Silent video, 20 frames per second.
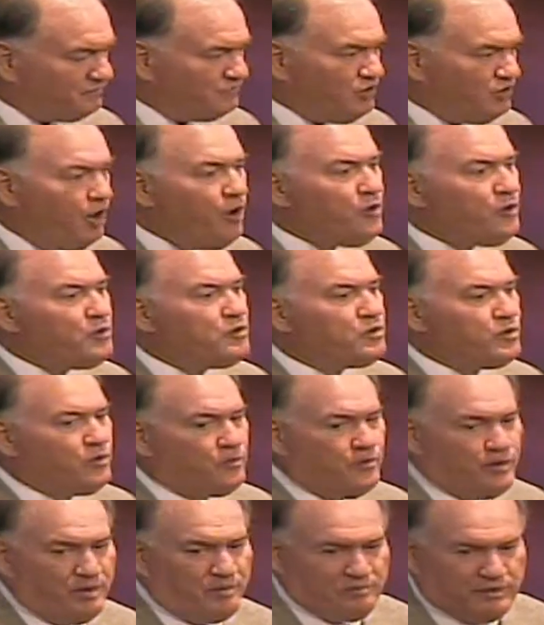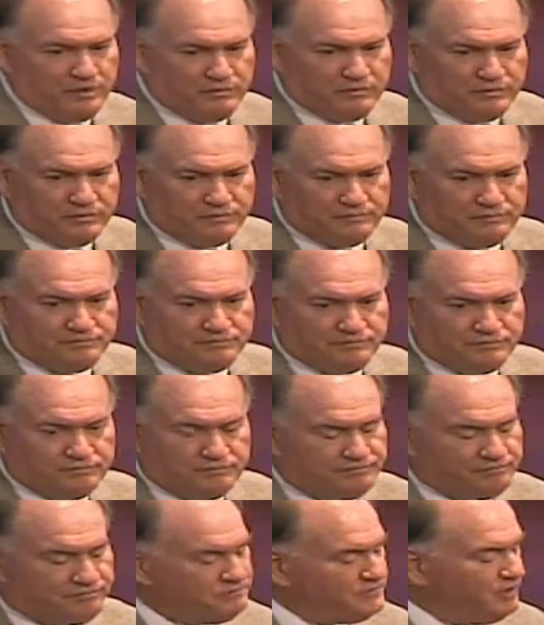total corruptness.
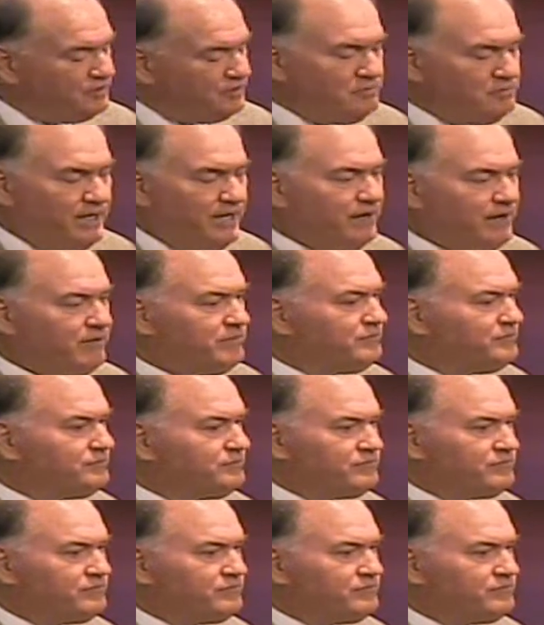Doesn't matter.